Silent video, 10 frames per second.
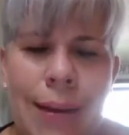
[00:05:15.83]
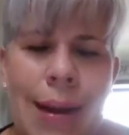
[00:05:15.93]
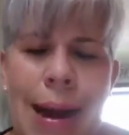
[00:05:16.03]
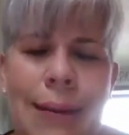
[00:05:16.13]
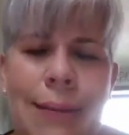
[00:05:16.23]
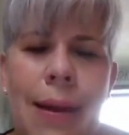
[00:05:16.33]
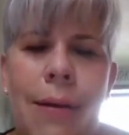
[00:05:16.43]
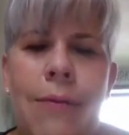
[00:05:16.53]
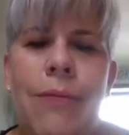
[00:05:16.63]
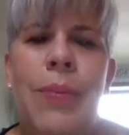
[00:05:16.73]
I
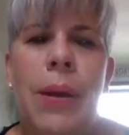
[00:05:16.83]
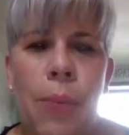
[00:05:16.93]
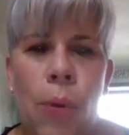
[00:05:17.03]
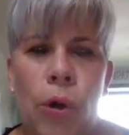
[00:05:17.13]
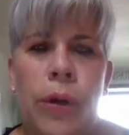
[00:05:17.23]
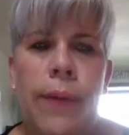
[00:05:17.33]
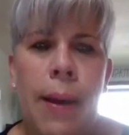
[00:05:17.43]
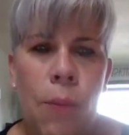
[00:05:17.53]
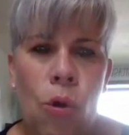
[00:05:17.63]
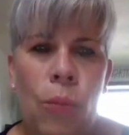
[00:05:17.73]
love being part of
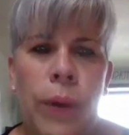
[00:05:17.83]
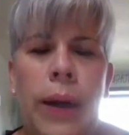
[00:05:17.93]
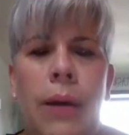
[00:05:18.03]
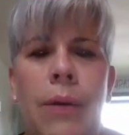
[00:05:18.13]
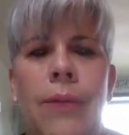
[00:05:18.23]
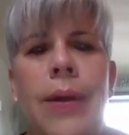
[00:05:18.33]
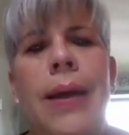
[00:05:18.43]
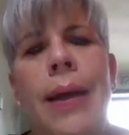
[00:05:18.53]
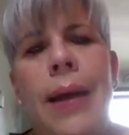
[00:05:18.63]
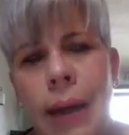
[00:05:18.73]
that moment of
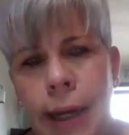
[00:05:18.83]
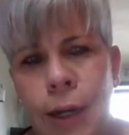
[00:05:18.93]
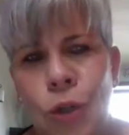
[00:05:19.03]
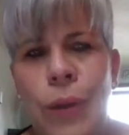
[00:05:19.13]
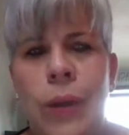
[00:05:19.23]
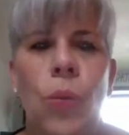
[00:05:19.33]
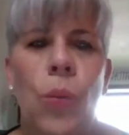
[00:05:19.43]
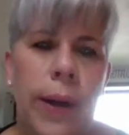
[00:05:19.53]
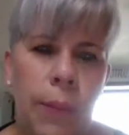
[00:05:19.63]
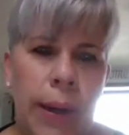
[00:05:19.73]
engagement,
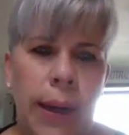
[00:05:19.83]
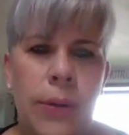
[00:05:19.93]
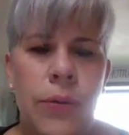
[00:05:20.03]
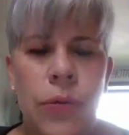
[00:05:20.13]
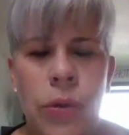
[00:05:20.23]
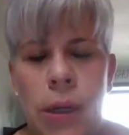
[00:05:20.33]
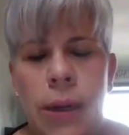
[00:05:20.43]
wedding bands,